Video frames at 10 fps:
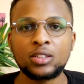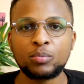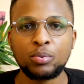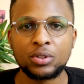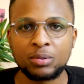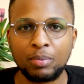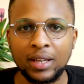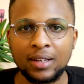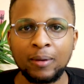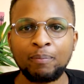sport
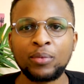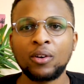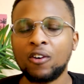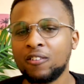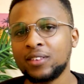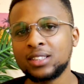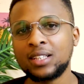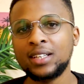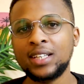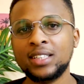bike?
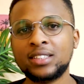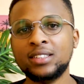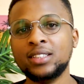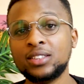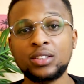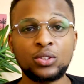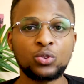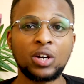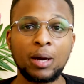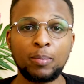Obviously, it needs
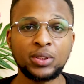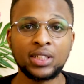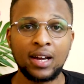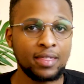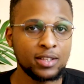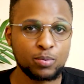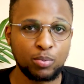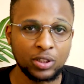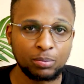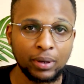to capture the
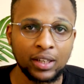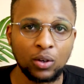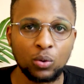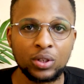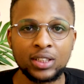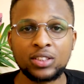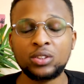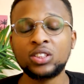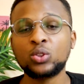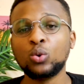sport bike look. It
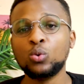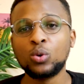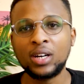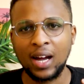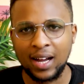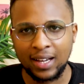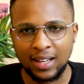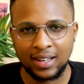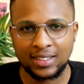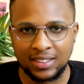needs to look
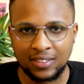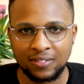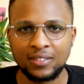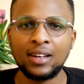aggressive